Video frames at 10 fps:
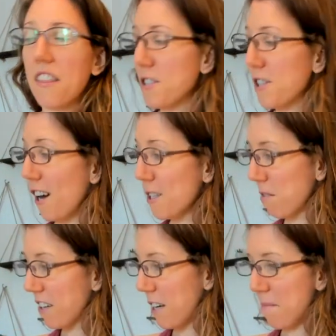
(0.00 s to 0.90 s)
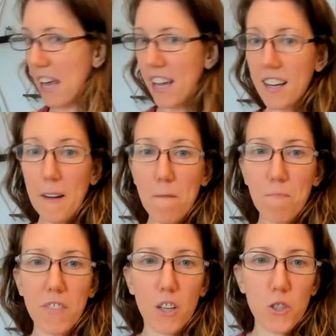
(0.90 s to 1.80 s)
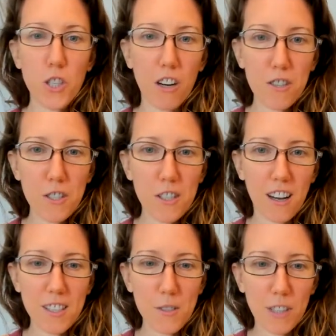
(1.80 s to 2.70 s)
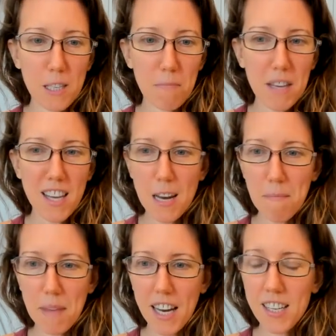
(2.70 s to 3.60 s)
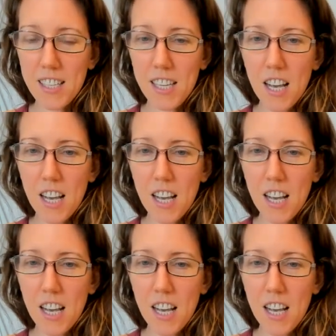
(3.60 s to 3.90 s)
sauce we're going to make, I'll share the sauce recipe in a minute.